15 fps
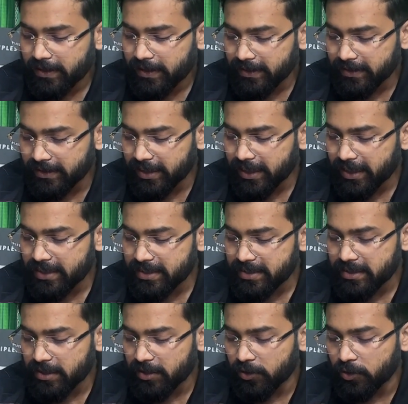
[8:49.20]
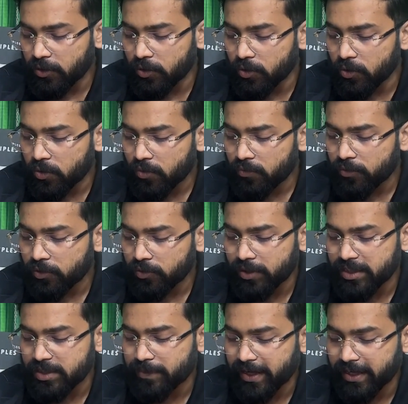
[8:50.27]
there is no
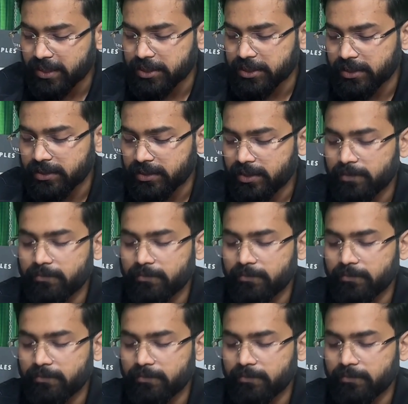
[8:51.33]
photorespiration